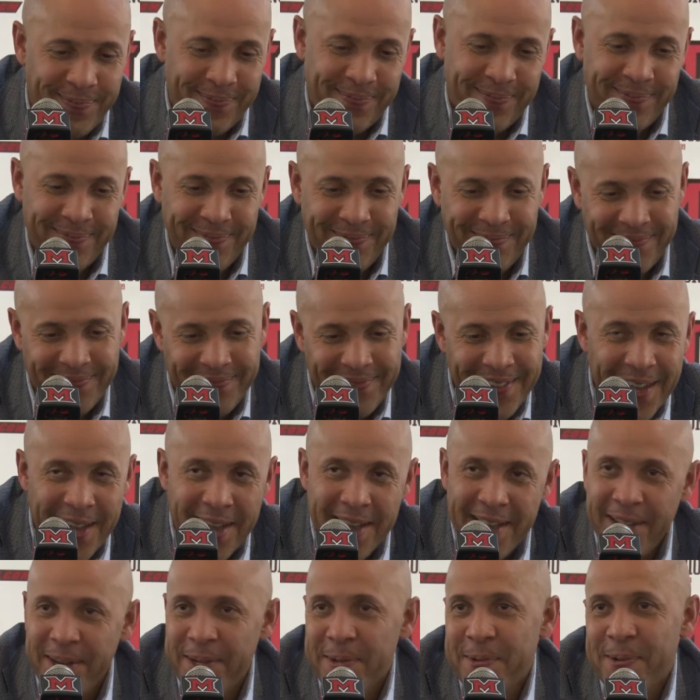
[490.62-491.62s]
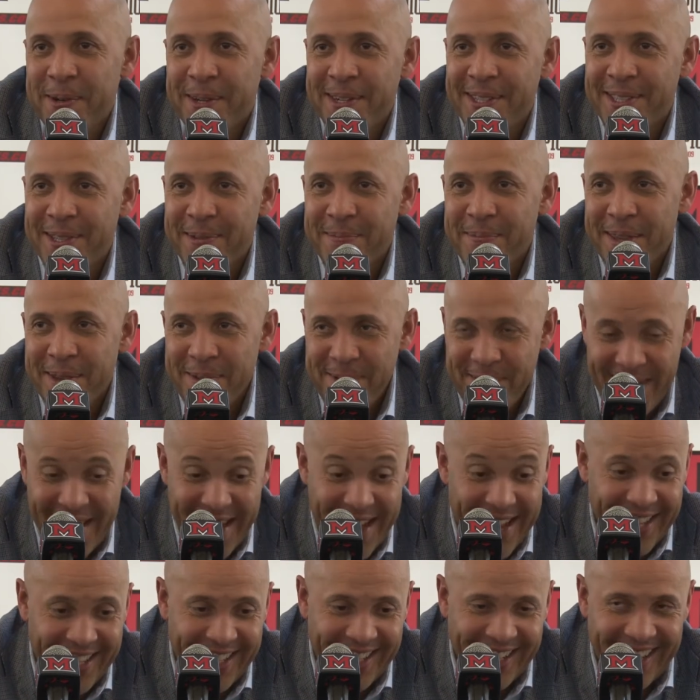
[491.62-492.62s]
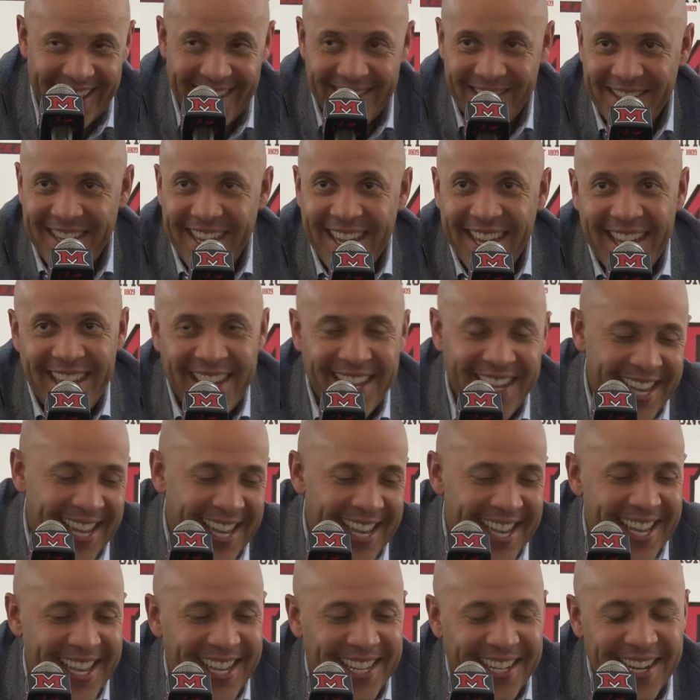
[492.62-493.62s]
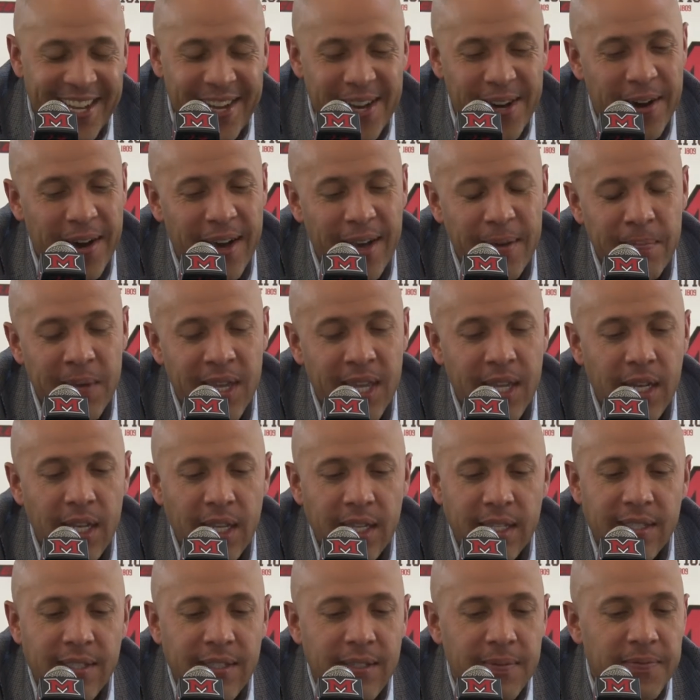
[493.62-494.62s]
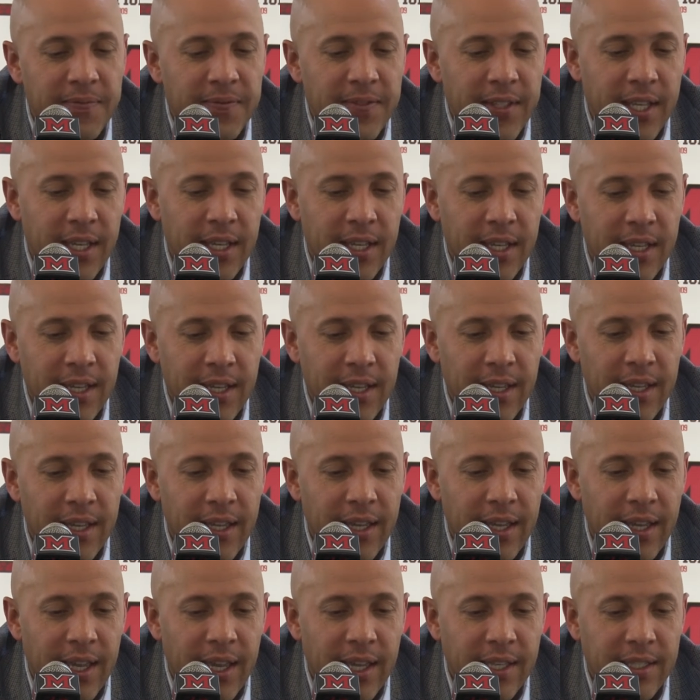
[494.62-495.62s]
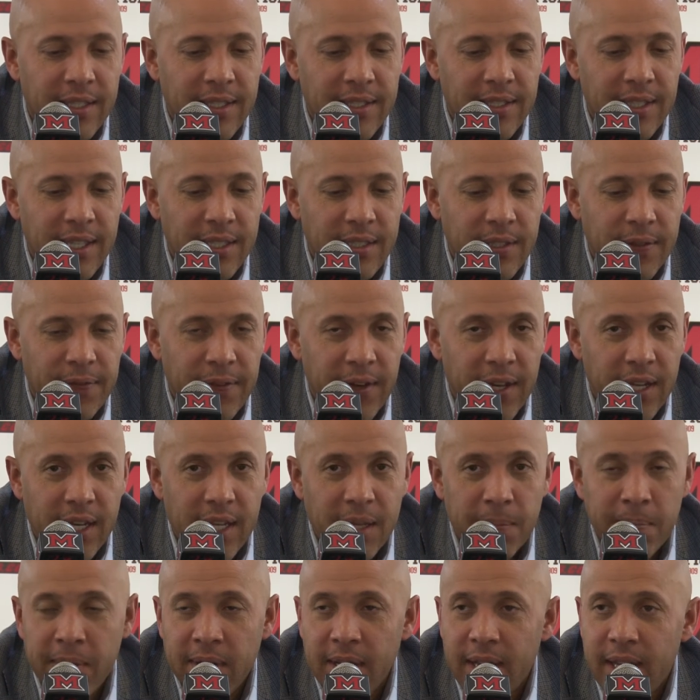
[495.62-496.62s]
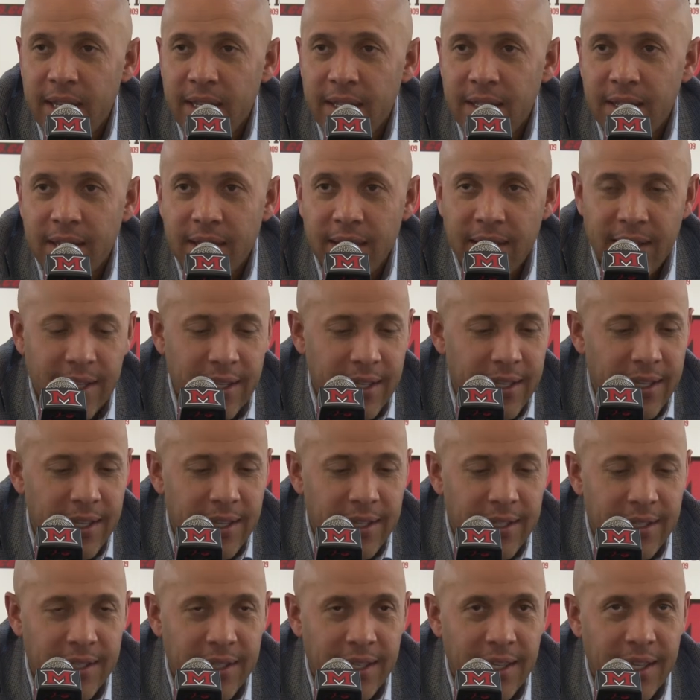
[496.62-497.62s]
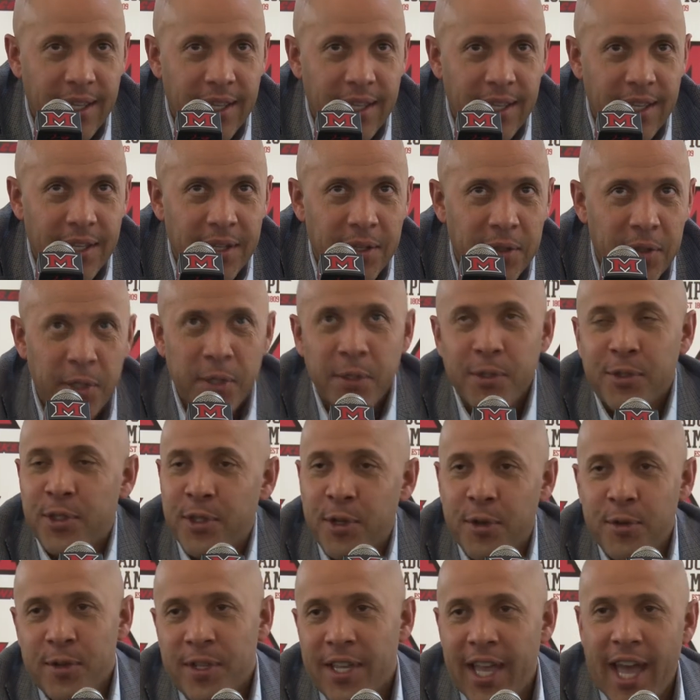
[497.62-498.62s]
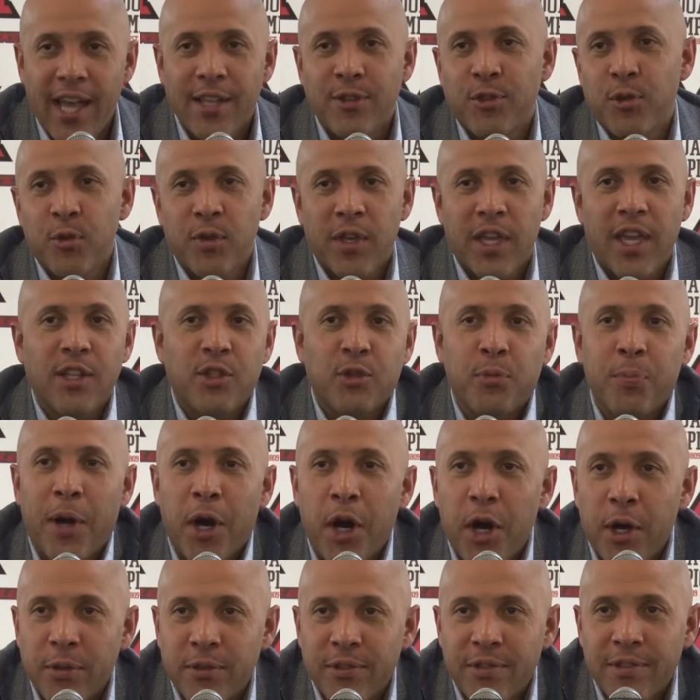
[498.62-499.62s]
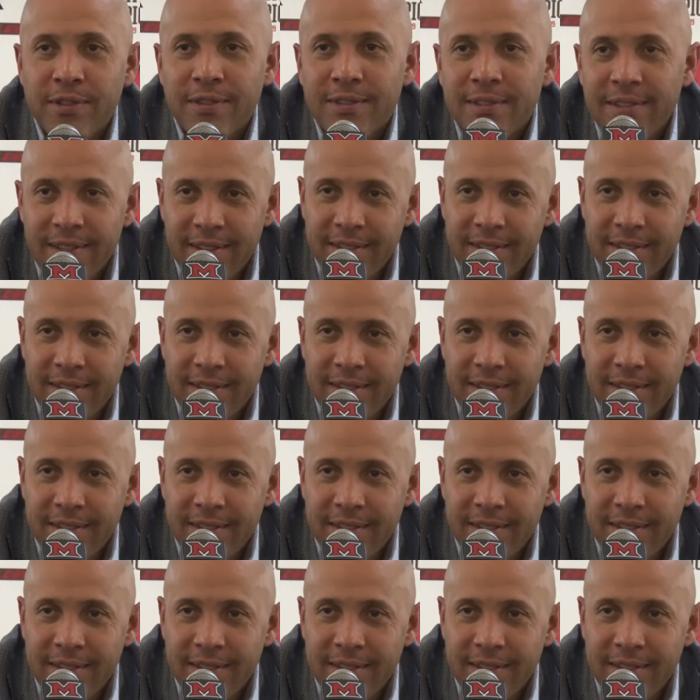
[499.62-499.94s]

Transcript: I don't want it to be reality. Okay, no, I mean, listen, it's it's funny, but there are certain guys who catch balls,